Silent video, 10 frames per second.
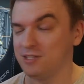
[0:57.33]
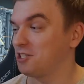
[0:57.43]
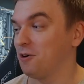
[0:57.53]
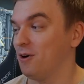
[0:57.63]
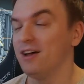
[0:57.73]

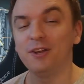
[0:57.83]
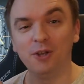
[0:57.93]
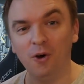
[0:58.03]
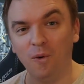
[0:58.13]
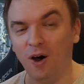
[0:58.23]
So
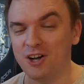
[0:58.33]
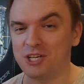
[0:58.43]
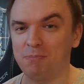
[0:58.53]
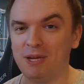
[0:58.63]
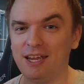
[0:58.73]
no
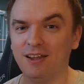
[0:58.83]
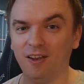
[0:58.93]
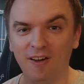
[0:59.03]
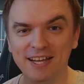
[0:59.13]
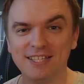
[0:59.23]
RGB
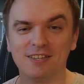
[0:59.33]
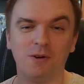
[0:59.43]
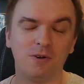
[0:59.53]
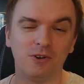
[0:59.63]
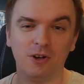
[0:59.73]
lights
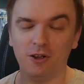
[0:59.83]
or,